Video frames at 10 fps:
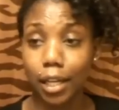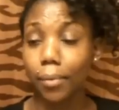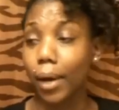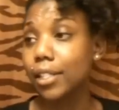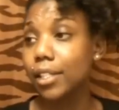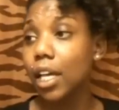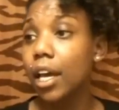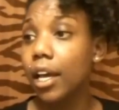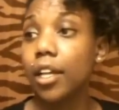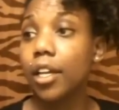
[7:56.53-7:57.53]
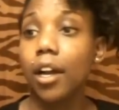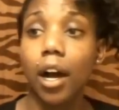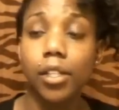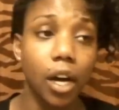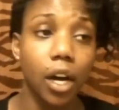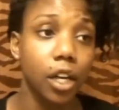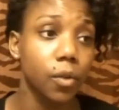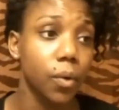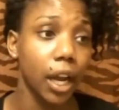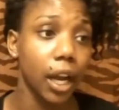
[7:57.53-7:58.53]
Anyways, they're all
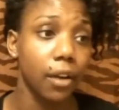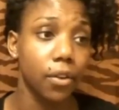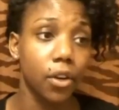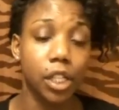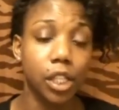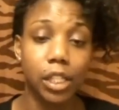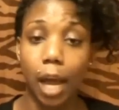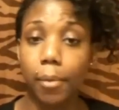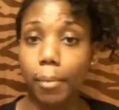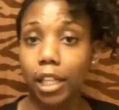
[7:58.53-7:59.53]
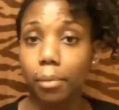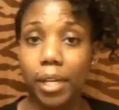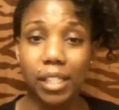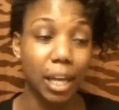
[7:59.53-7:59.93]
talking or whatever. She's happy about the